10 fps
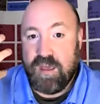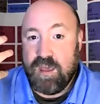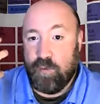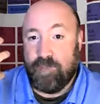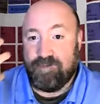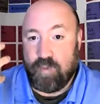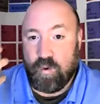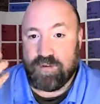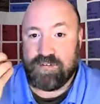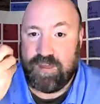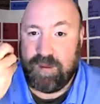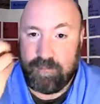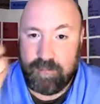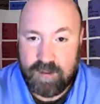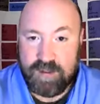It will force them
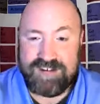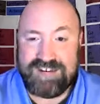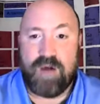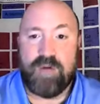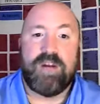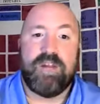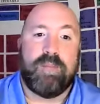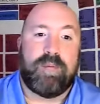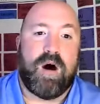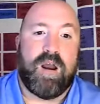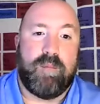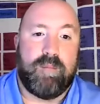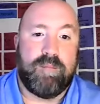down into the bottom,